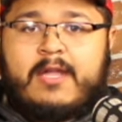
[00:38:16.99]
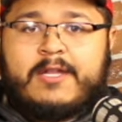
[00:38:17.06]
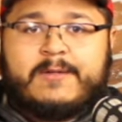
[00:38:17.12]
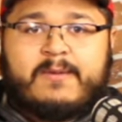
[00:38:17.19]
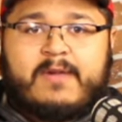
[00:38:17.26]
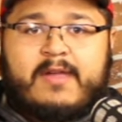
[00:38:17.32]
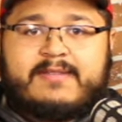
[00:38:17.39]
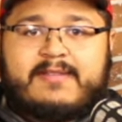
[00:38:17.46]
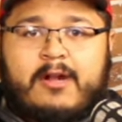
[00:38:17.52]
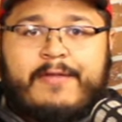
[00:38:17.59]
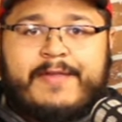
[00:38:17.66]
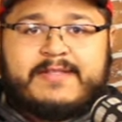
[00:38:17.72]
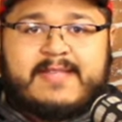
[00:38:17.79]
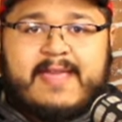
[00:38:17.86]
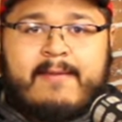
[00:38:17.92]
just because they're
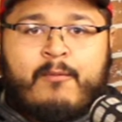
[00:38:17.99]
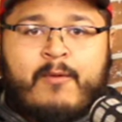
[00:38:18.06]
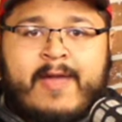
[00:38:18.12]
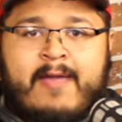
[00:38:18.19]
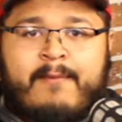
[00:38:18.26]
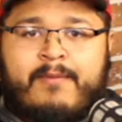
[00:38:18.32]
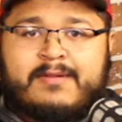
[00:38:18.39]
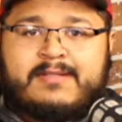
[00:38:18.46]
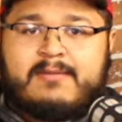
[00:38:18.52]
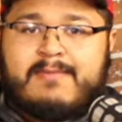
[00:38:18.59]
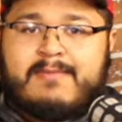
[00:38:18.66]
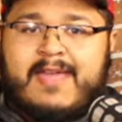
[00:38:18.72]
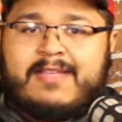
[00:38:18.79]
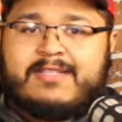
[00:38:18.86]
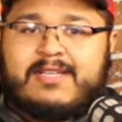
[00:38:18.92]
in the same way. But to
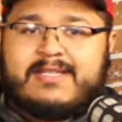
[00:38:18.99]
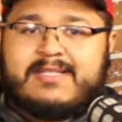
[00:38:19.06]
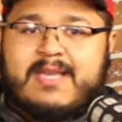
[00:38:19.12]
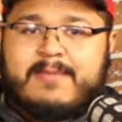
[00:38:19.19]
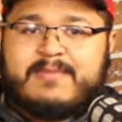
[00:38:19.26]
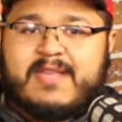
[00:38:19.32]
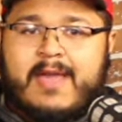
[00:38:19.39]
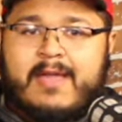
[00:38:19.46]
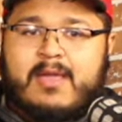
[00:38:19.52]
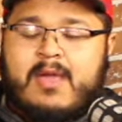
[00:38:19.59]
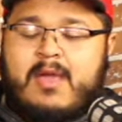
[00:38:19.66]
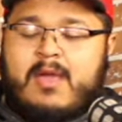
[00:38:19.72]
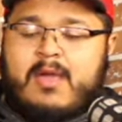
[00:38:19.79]
me, it just seems like